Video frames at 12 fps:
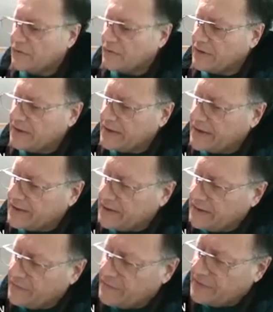When they are
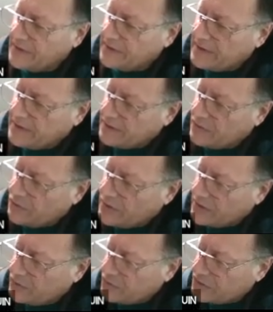different, you
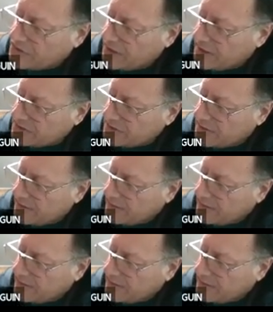need to change